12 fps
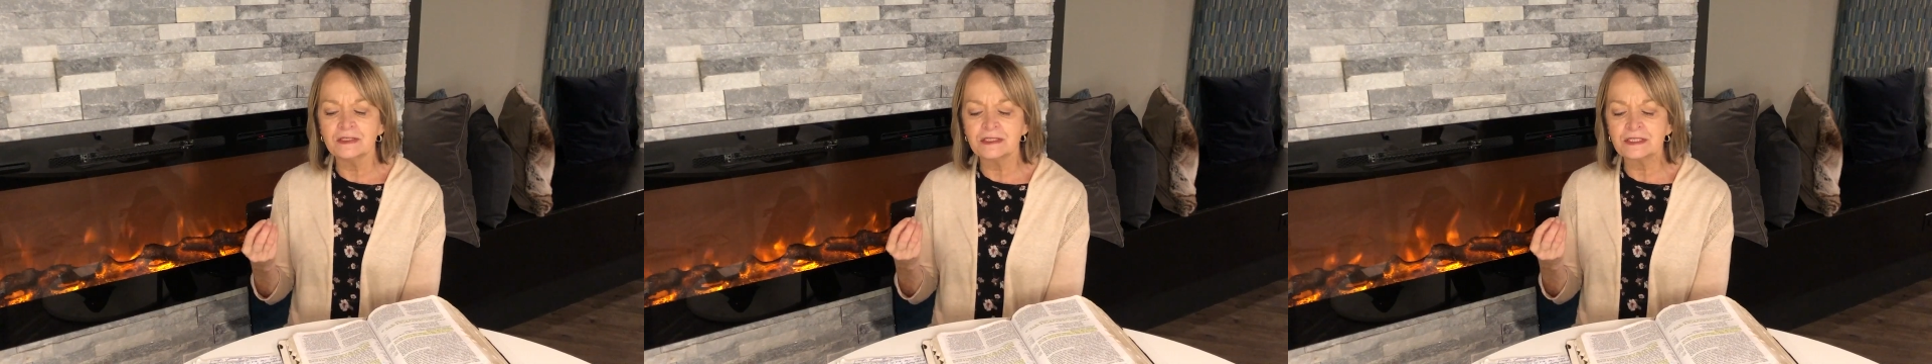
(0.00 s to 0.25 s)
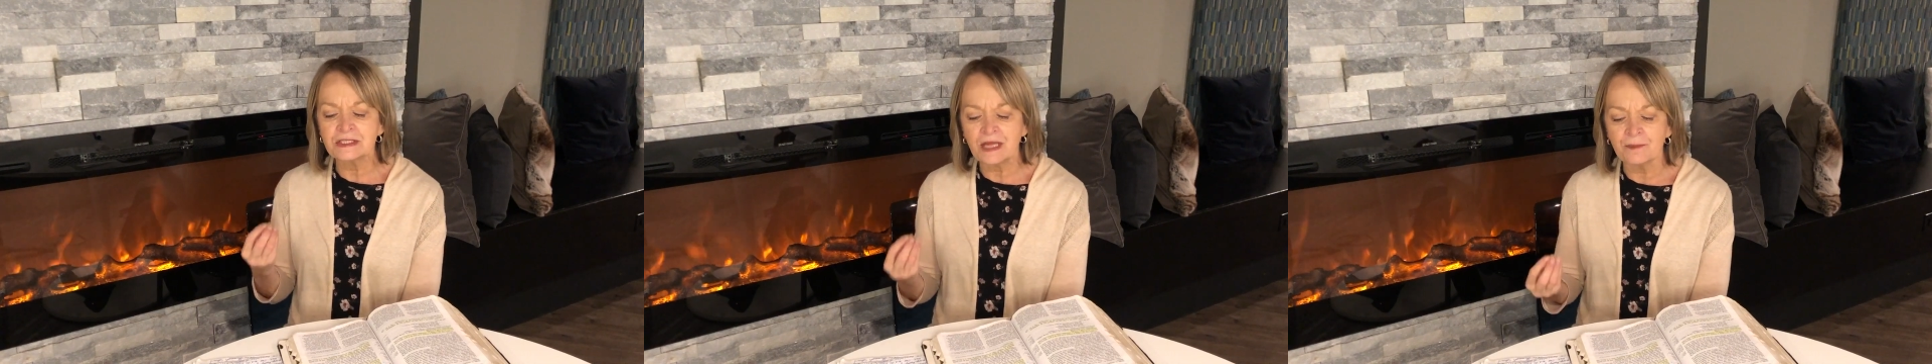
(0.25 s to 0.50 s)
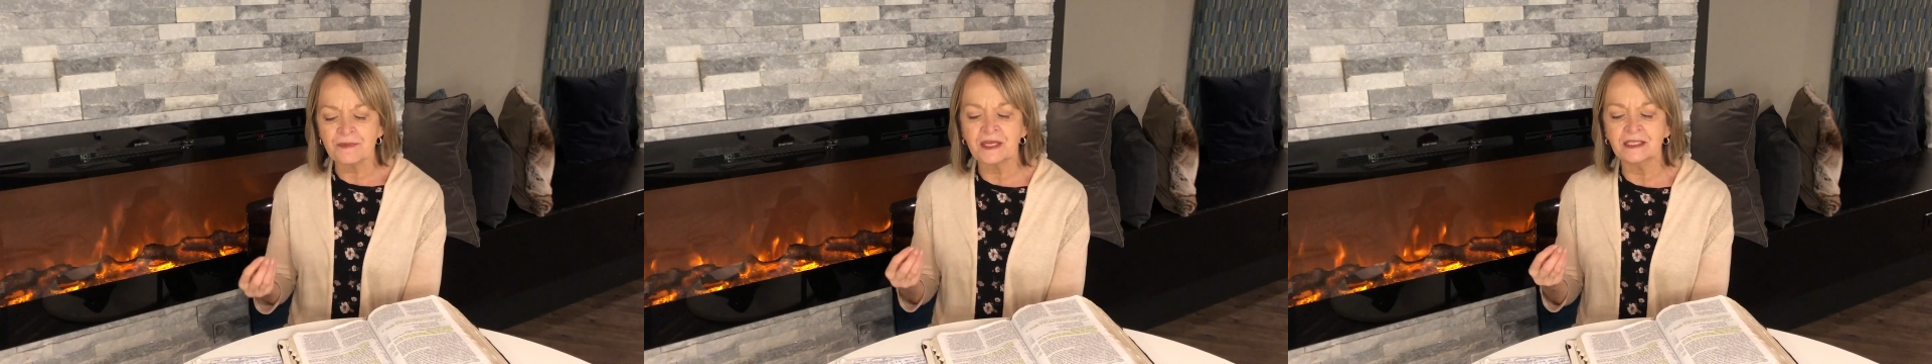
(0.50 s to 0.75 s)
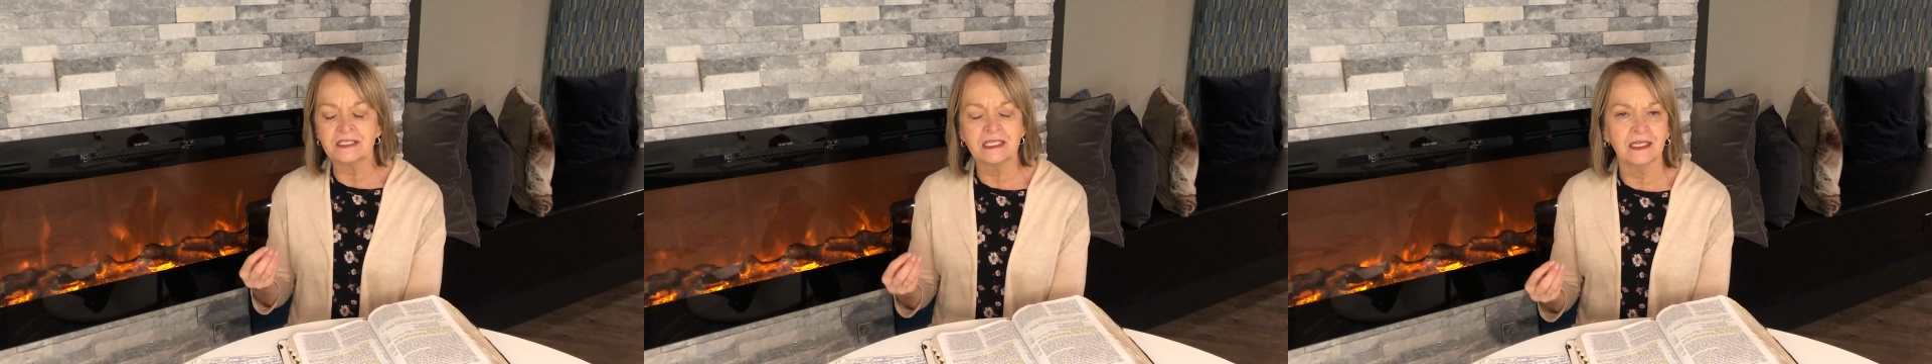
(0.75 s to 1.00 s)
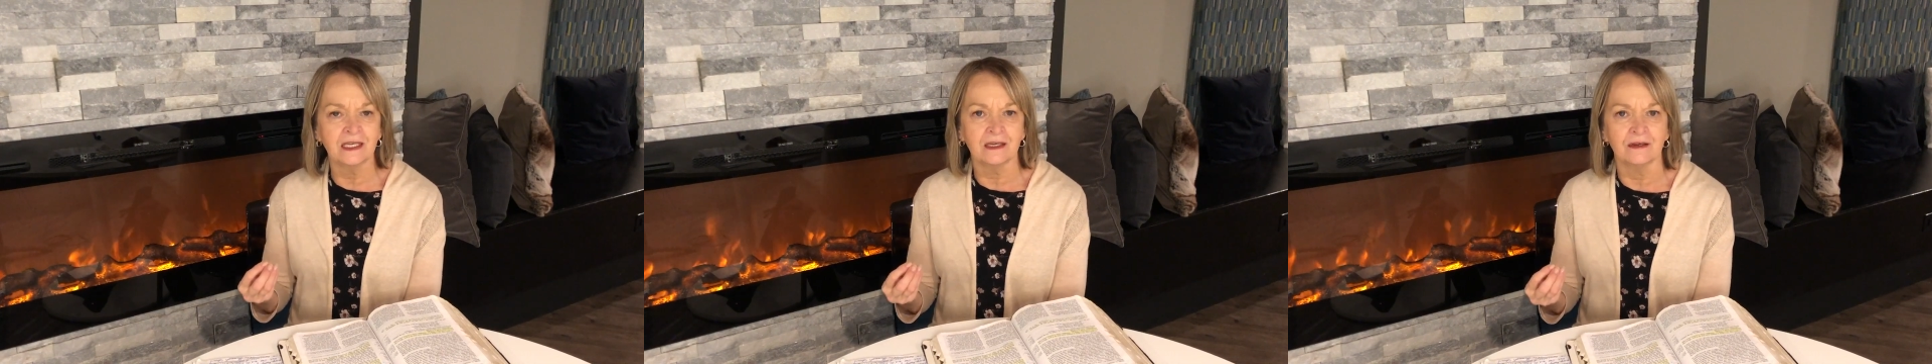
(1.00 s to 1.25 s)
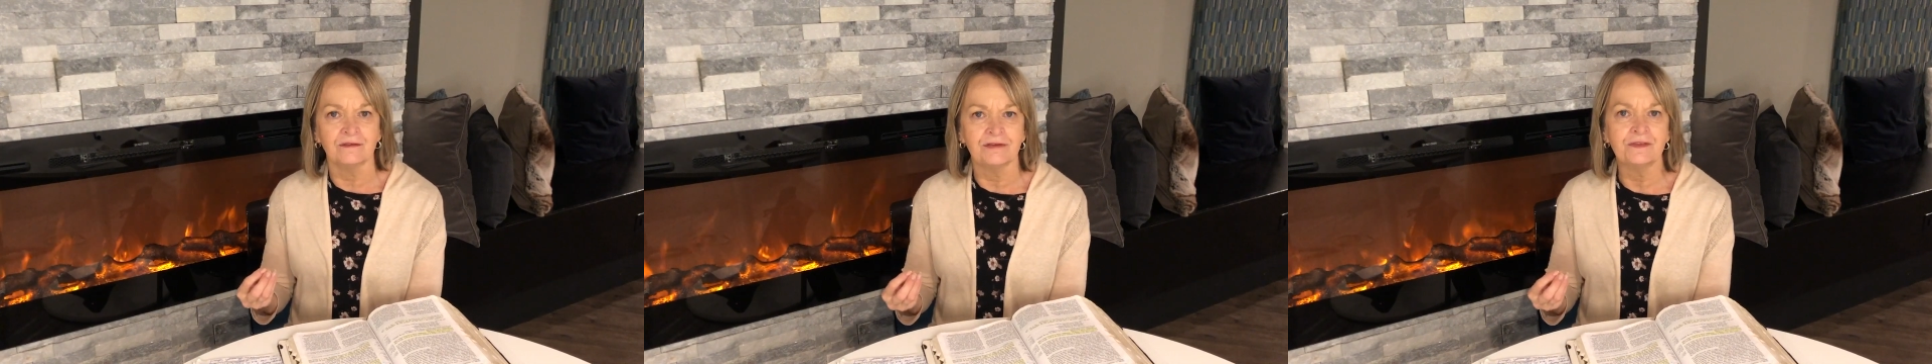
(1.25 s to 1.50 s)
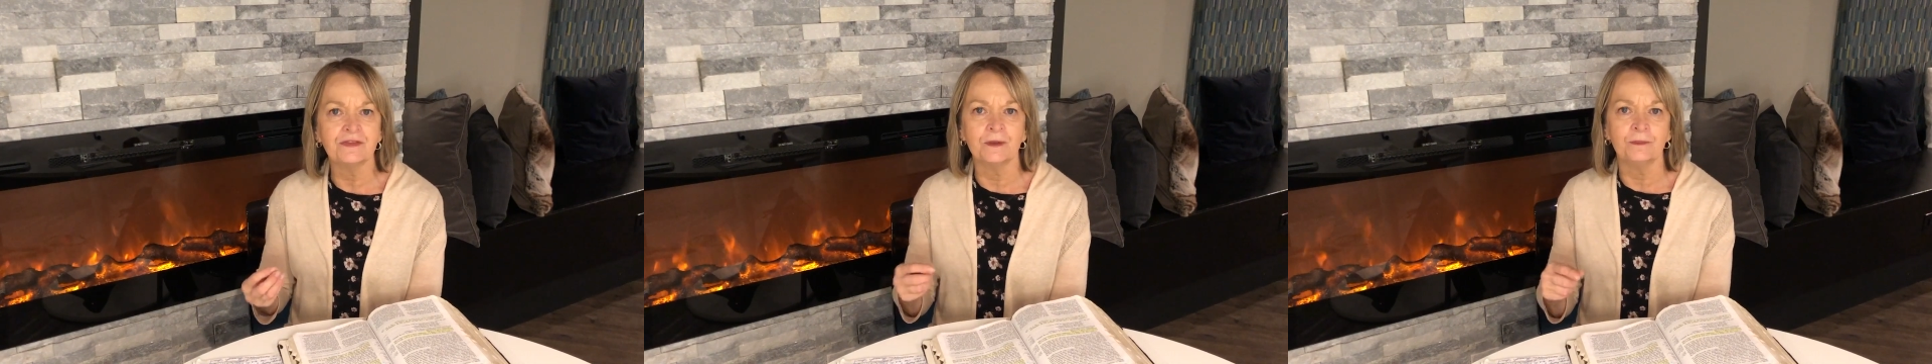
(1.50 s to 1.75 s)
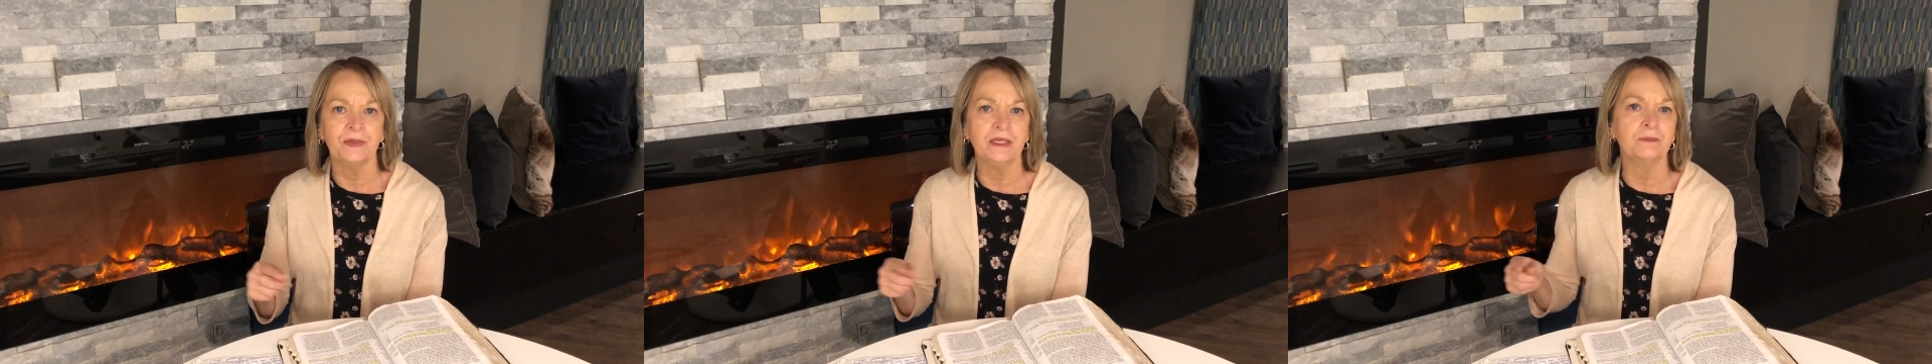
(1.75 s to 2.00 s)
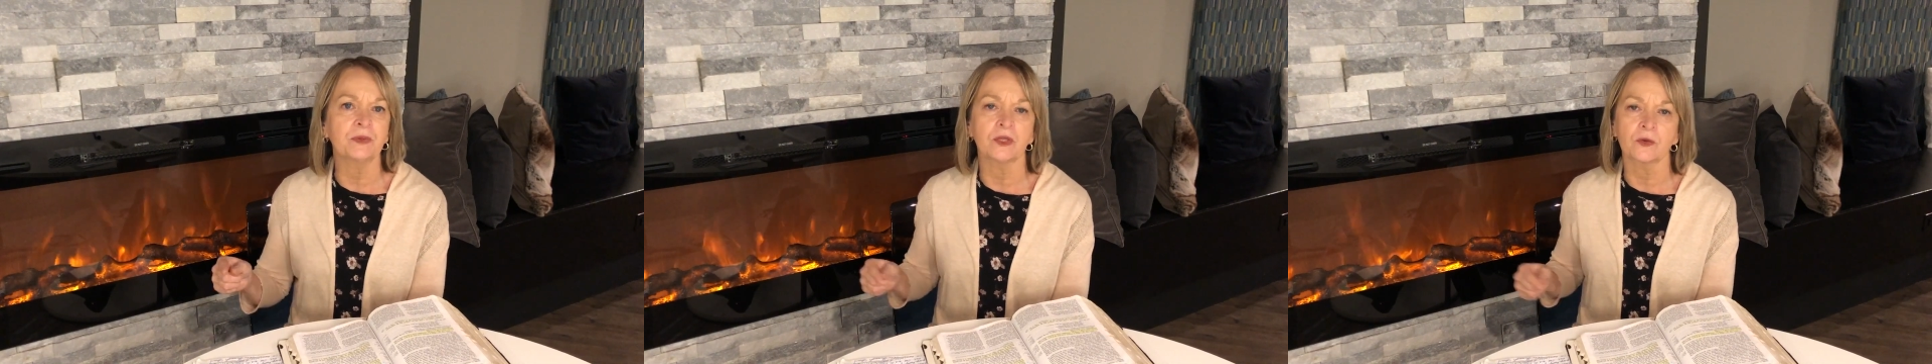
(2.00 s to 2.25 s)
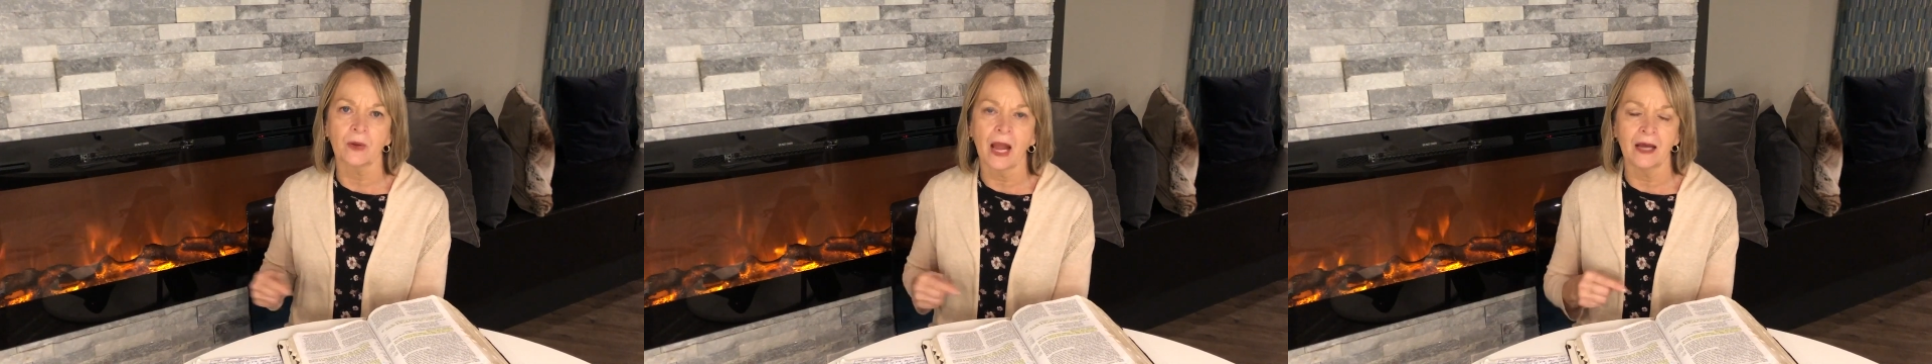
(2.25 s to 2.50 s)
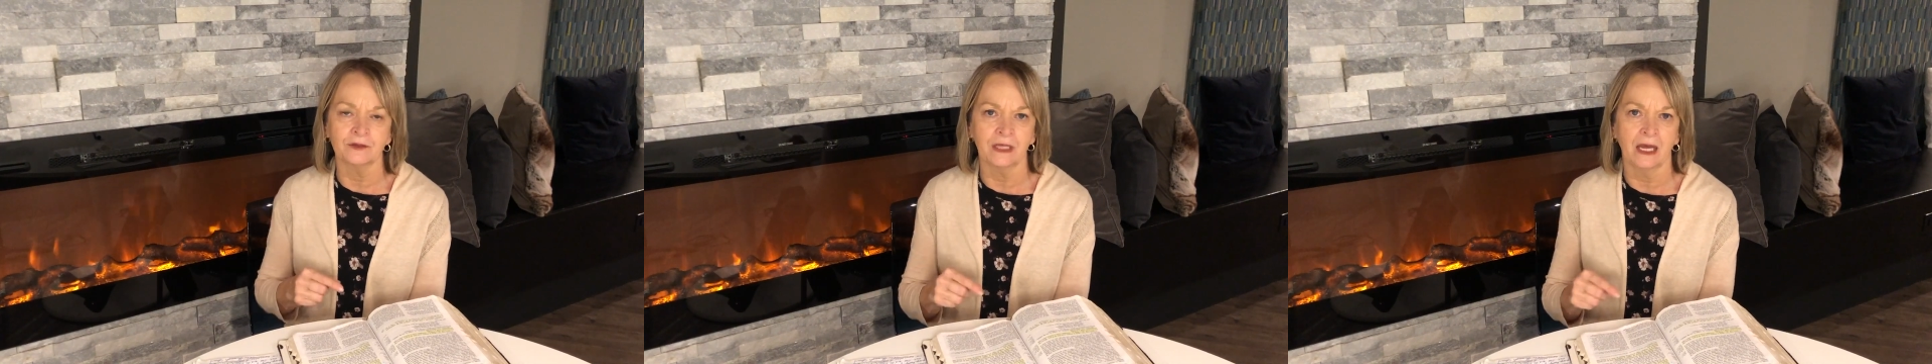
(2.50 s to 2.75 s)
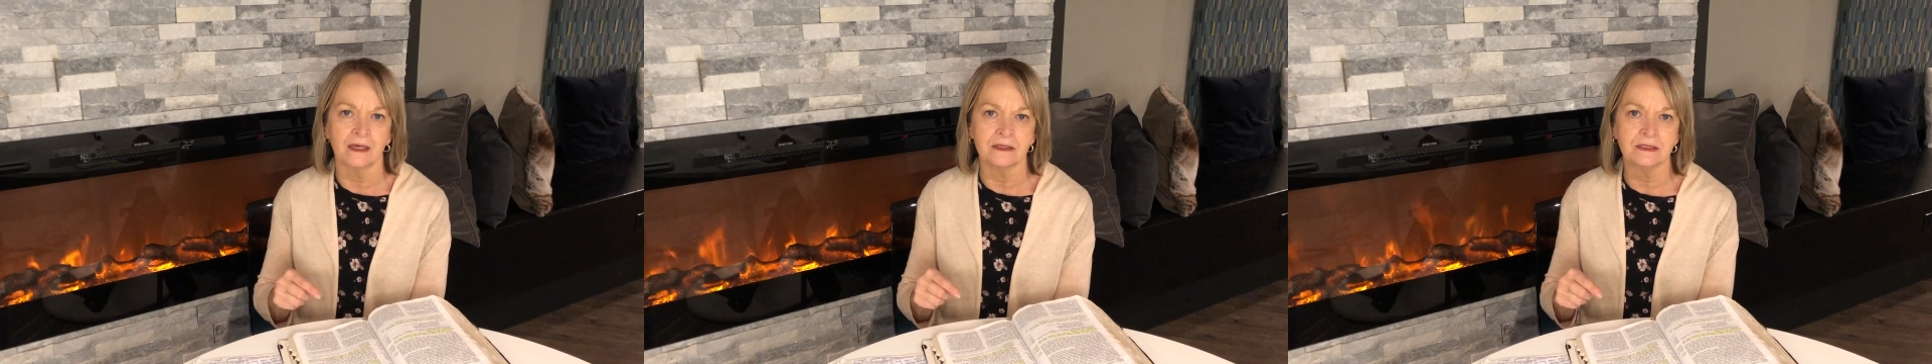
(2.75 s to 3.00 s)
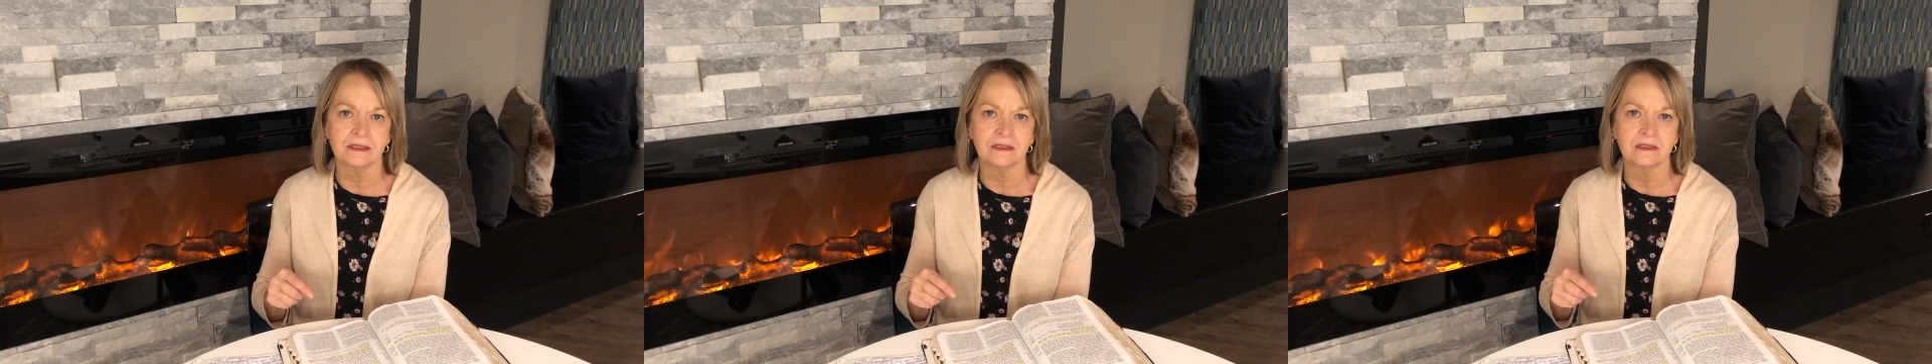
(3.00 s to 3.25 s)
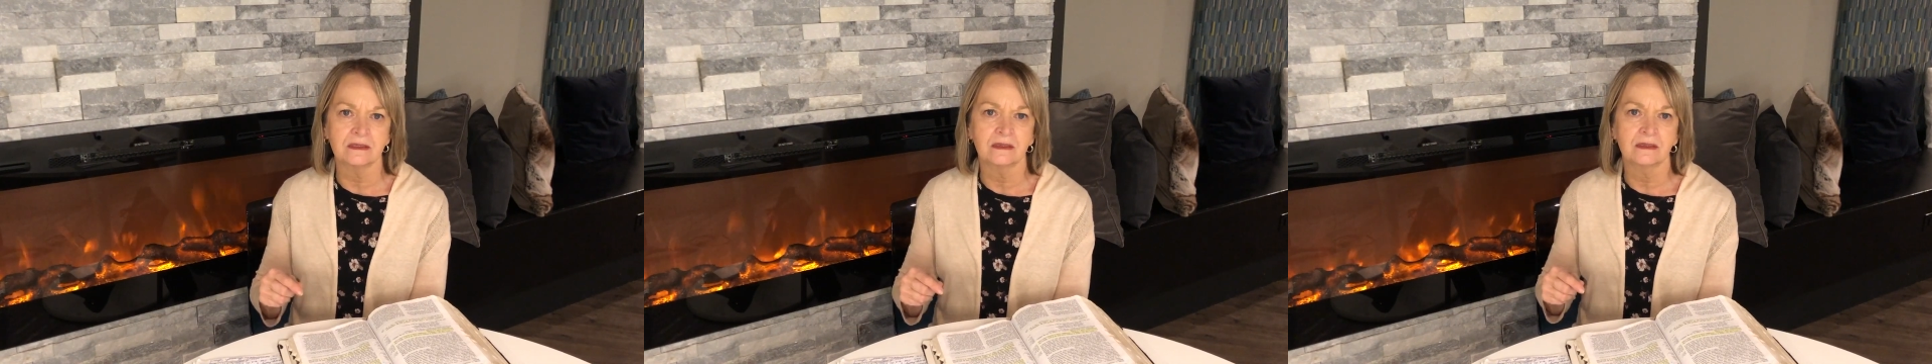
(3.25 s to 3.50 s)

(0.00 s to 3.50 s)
something to give the people around us,